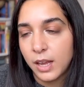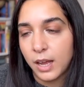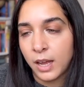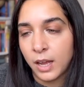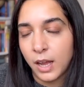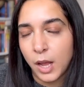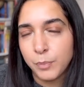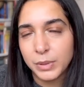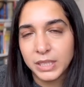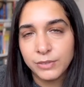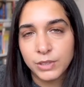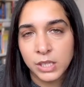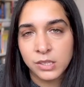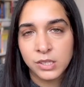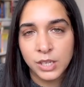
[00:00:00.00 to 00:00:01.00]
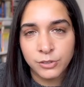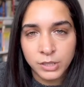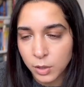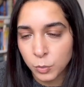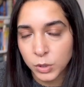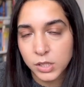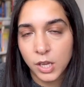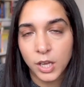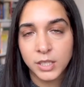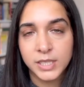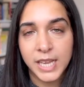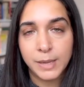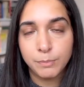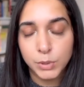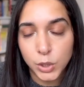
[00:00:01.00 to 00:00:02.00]
I believe this series was her
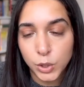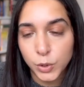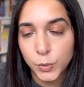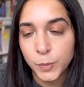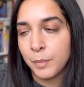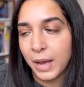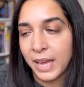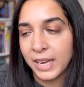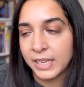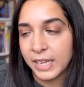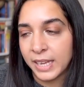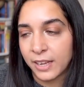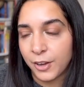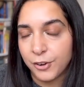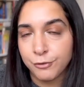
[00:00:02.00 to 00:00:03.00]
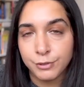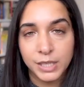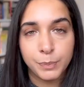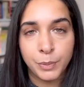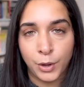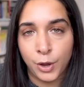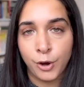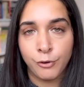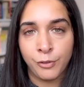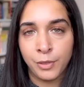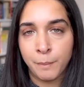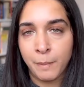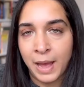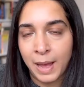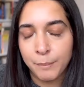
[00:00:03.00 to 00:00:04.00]
debut, and it kind of really put her on the
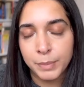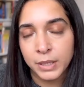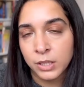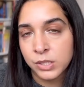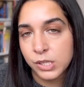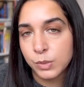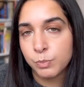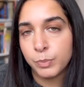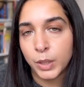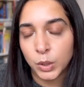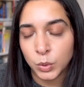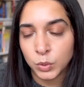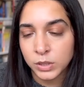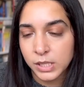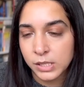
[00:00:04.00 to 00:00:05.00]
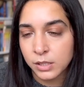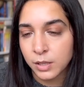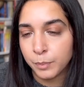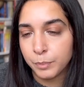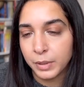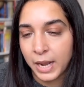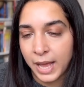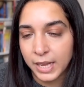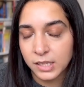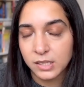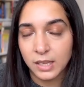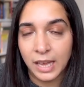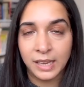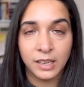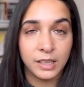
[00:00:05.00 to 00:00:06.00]
map because it's bold, it's complex,
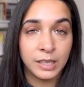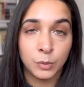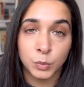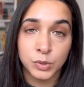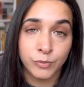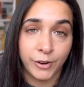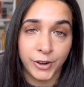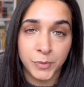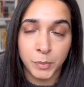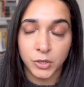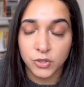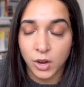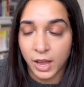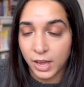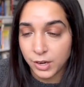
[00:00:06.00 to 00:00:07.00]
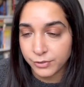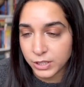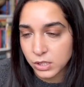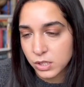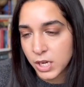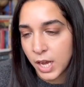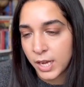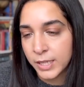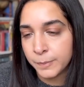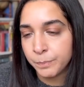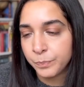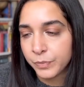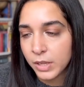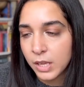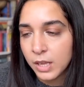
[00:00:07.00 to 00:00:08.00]
and it was very much ahead of its time.
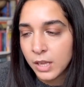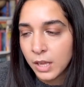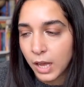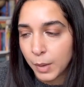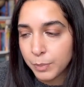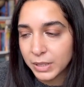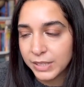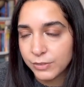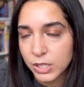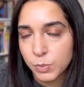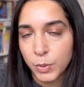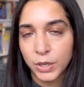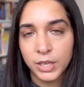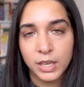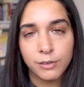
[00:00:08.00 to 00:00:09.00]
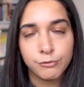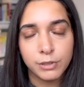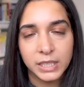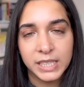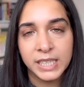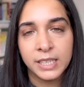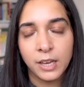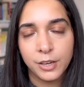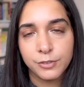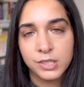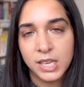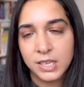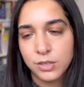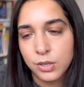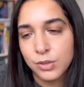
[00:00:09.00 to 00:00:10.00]
I believe this book really kind of
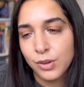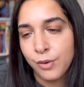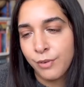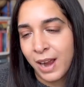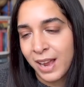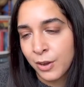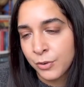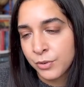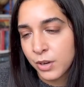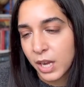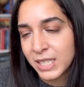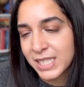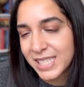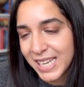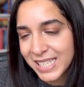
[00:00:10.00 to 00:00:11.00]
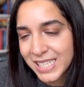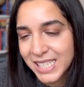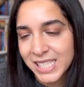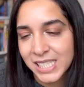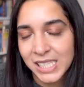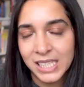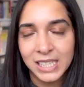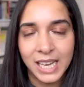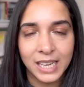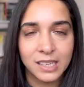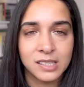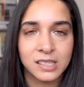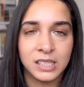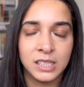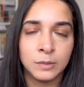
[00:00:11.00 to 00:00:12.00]
centers around identity,
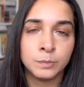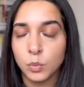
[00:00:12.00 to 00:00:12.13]
legacy,